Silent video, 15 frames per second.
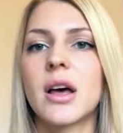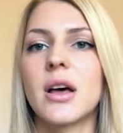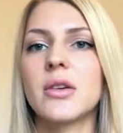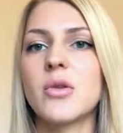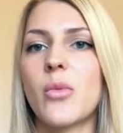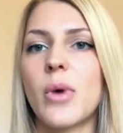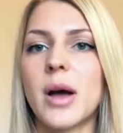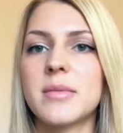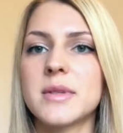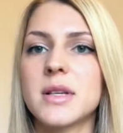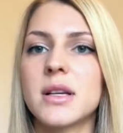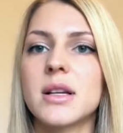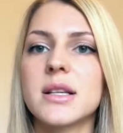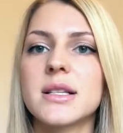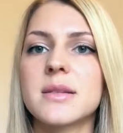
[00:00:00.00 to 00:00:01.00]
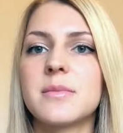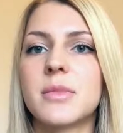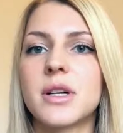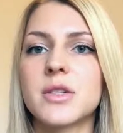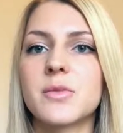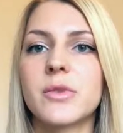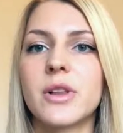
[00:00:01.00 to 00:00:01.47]
your website is
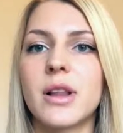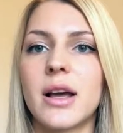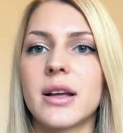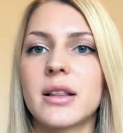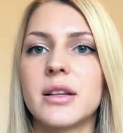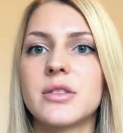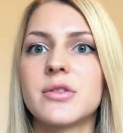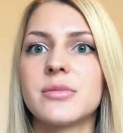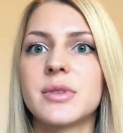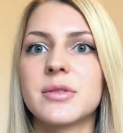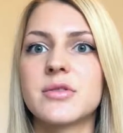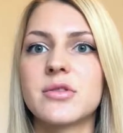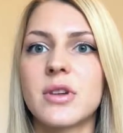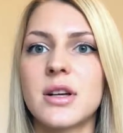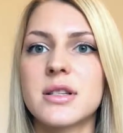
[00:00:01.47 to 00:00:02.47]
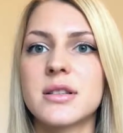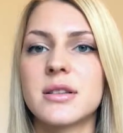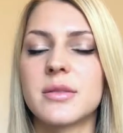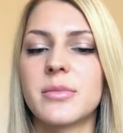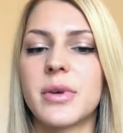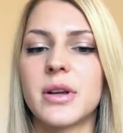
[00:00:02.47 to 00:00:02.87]
much more likely to be trusted